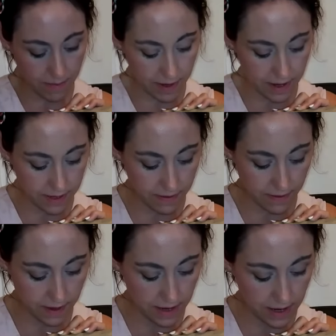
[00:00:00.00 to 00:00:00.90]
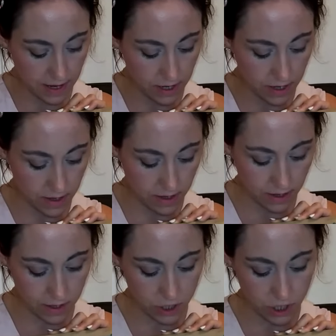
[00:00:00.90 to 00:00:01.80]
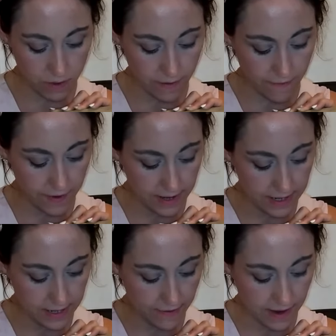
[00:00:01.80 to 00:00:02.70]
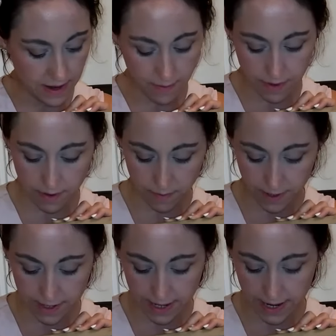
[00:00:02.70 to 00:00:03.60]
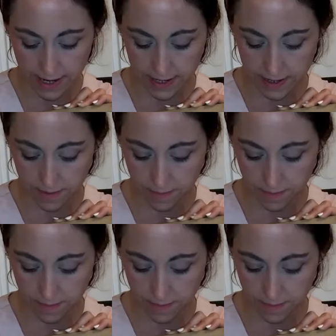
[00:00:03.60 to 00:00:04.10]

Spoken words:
because of the to infinitive here with the word get.